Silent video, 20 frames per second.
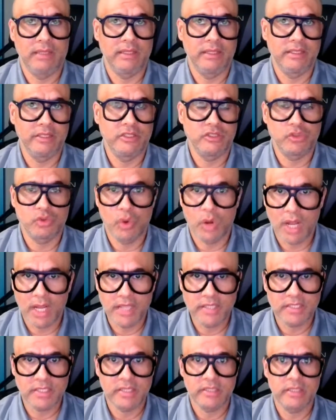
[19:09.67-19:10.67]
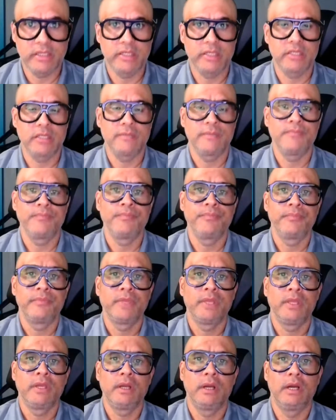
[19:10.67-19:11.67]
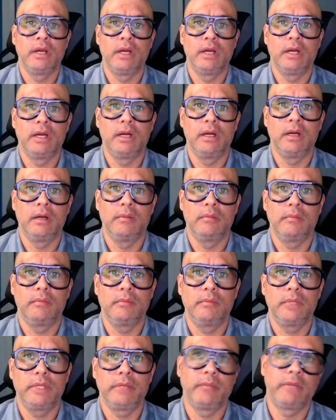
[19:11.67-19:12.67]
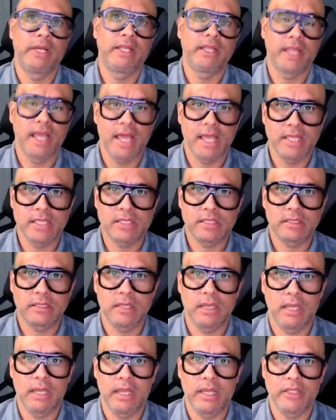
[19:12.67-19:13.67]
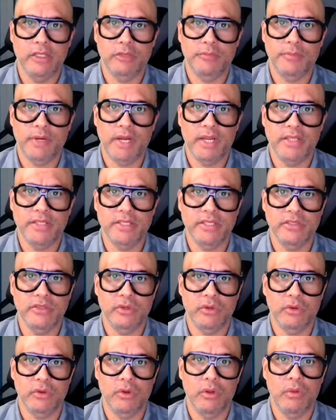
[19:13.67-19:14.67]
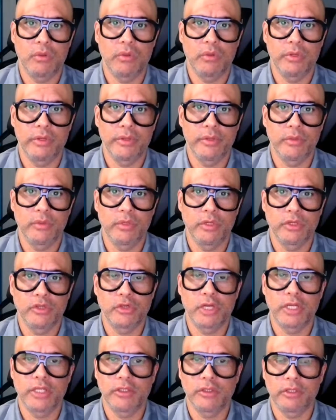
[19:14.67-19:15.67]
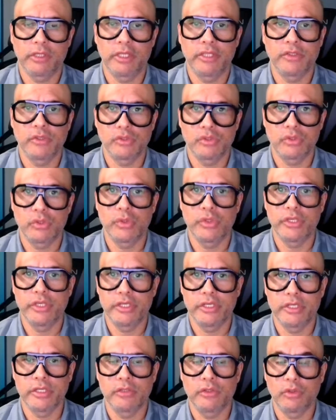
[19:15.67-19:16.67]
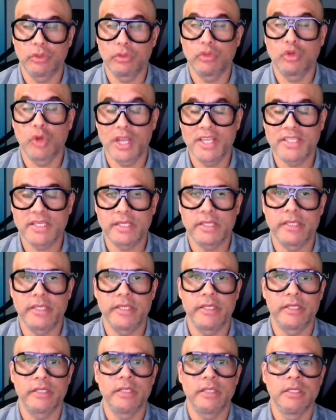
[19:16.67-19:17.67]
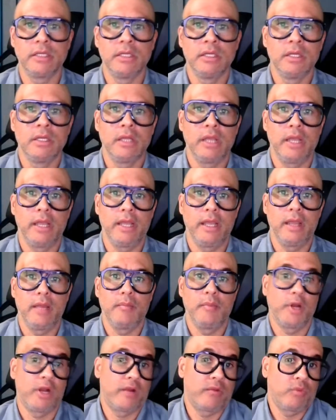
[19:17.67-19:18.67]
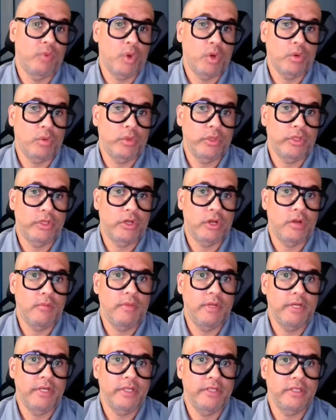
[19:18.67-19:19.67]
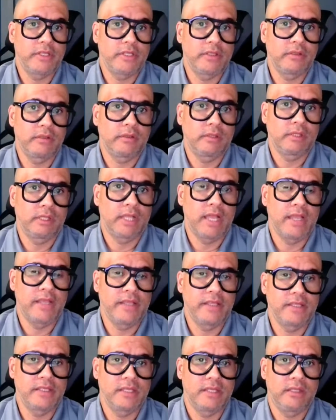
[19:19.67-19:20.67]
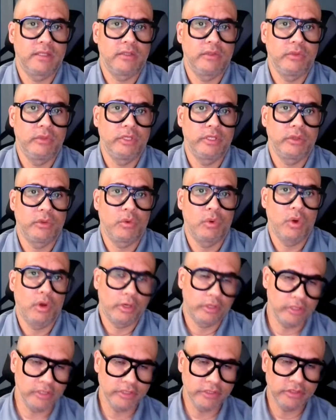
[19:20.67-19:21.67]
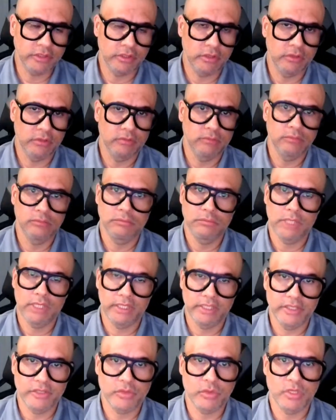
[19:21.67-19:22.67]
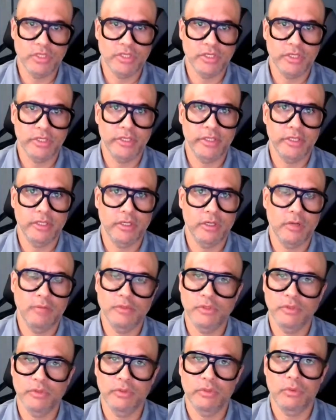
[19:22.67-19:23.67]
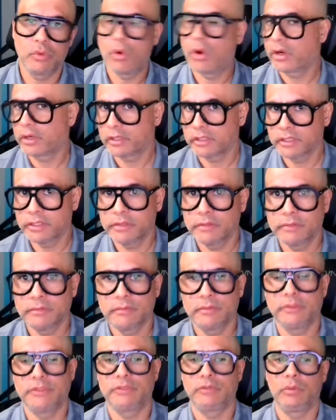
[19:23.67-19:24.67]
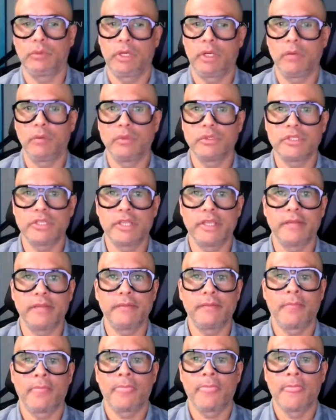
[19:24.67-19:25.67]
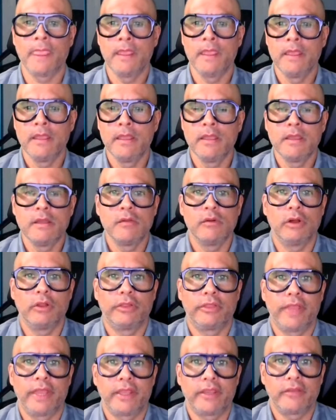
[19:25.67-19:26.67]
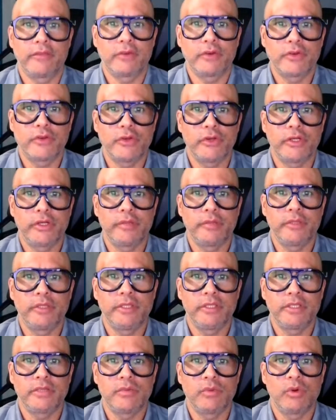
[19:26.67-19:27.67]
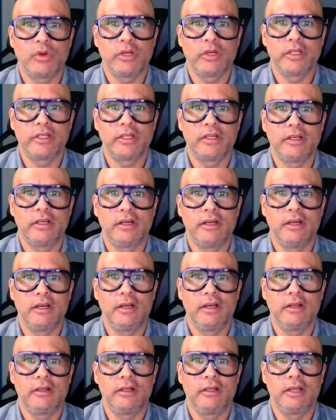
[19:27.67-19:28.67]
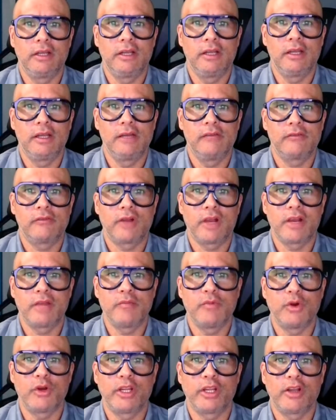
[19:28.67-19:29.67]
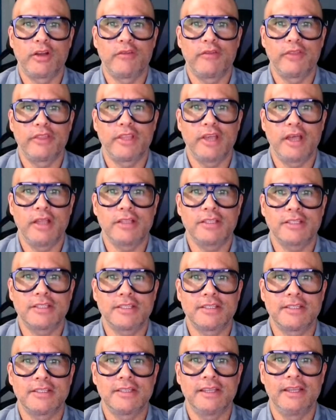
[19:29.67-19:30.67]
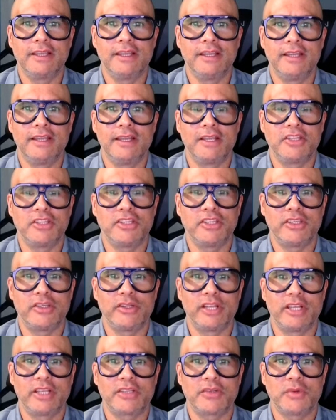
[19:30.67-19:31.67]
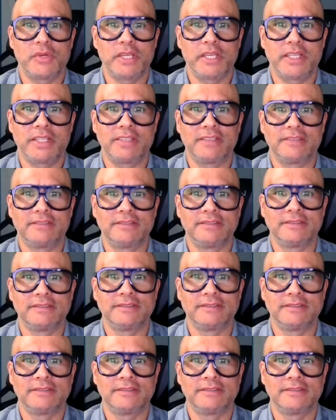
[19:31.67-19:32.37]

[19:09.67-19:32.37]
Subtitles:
at least twice a year. In my last enterprise role, we were trying to get to twice a year. But I've worked with companies and clients that do it quarterly. So at least once a year up to quarterly. That's what I would say. Well, thank you for joining me this morning on Friday Morning Coffee Thoughts, and I see you next week.